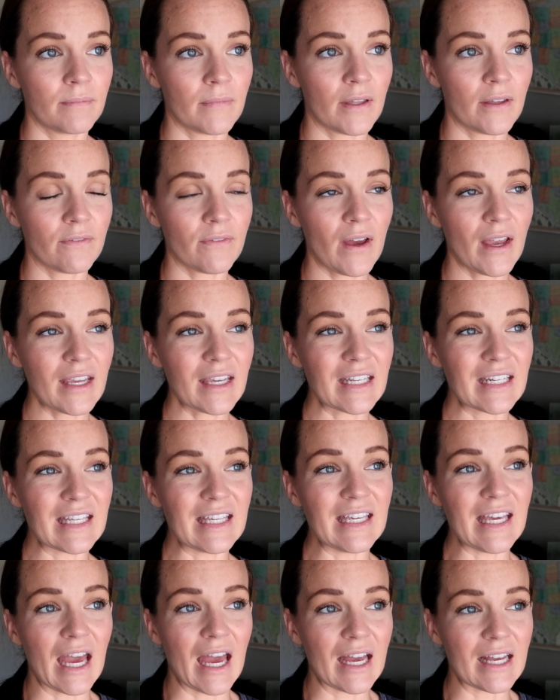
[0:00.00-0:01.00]
if I could
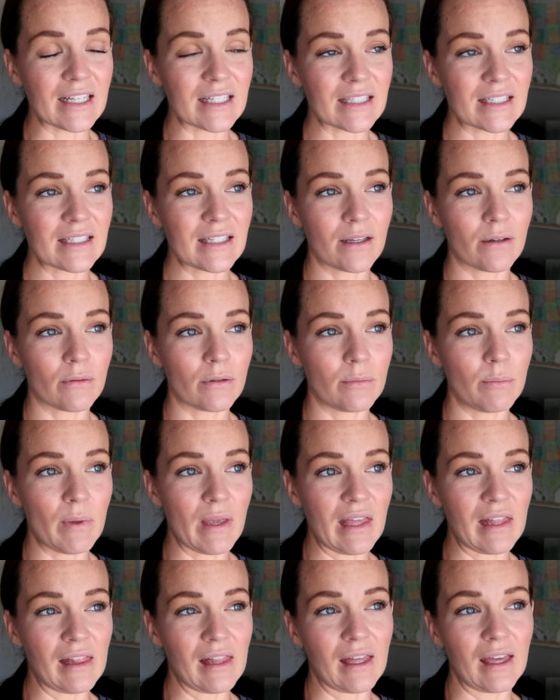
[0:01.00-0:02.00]
guess, it would
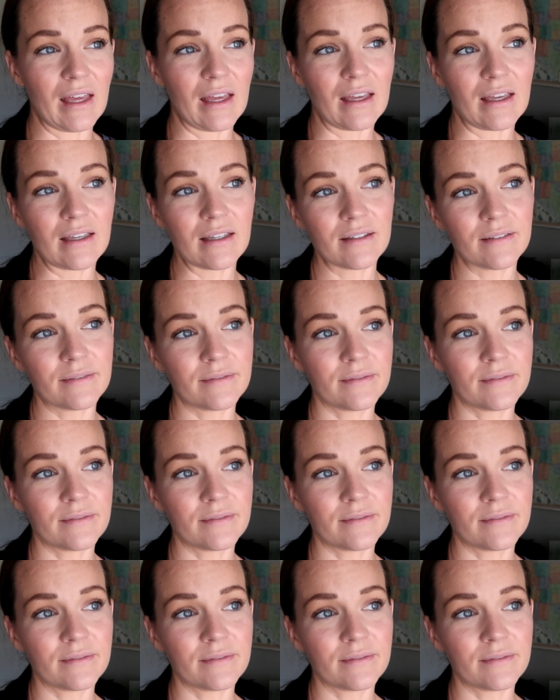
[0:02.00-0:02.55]
be like